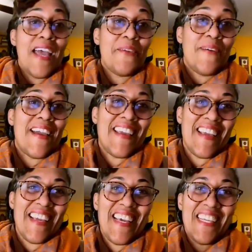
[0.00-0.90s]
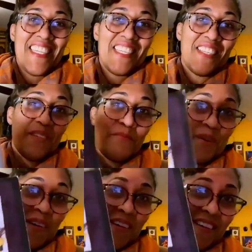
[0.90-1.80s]
Anyway, this is the
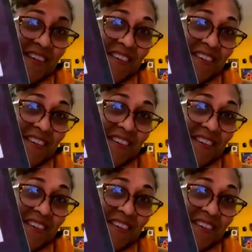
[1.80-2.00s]
book.